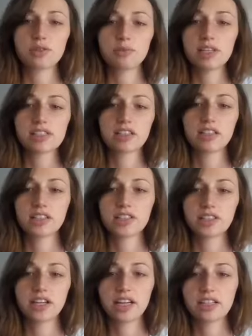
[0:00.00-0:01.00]
so basically
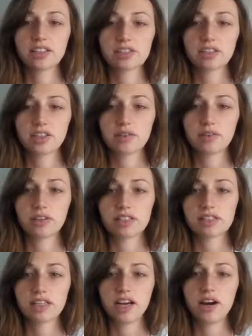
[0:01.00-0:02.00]
in your answer, you want
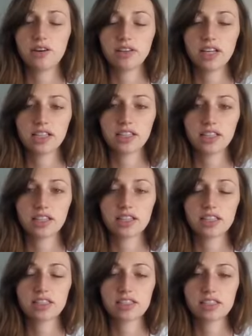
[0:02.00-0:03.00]
to say how likely
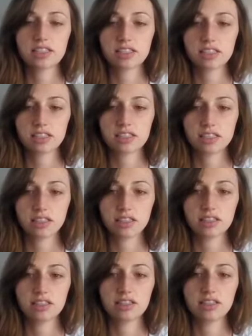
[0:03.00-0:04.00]
are they to
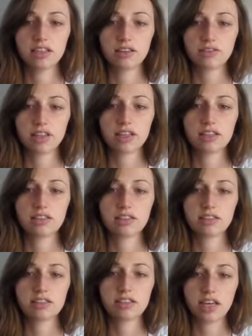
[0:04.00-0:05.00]
succeed if they
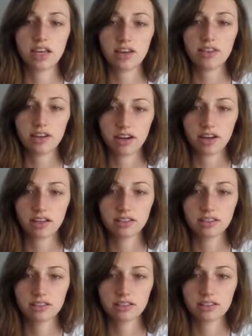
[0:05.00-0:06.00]
stay how they
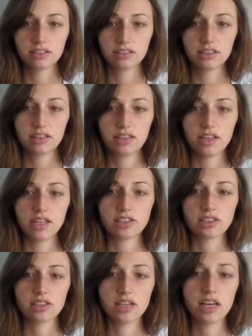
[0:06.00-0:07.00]
are,
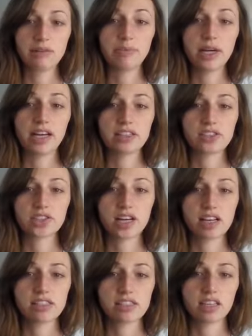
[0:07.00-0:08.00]
and about
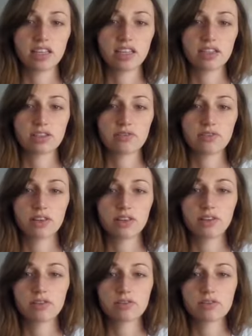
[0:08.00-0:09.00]
addressing each of
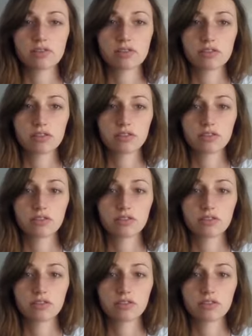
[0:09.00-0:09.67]
those